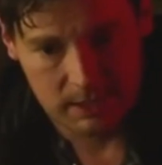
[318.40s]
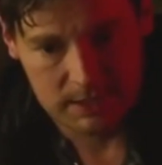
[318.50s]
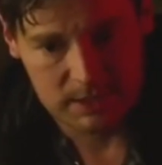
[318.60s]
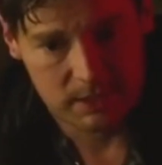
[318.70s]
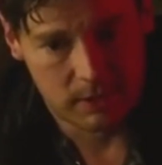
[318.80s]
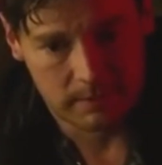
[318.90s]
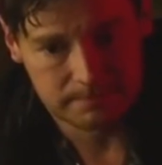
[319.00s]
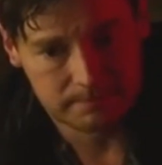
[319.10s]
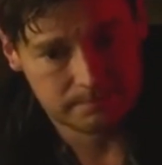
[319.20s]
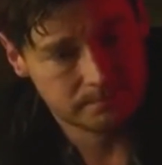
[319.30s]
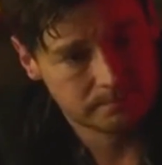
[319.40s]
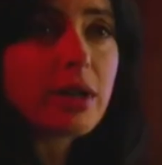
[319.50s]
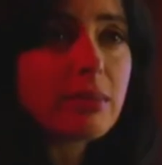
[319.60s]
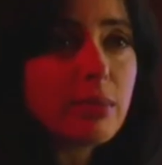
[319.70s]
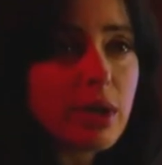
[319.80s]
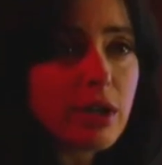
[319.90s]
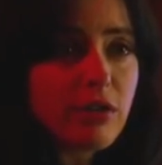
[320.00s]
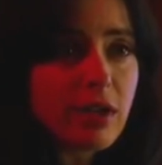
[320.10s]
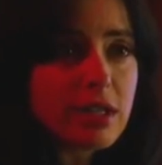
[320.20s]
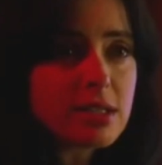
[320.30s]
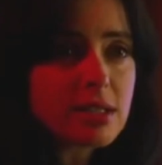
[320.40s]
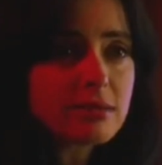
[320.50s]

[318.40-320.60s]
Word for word: they didn't have to earn them or anything like that.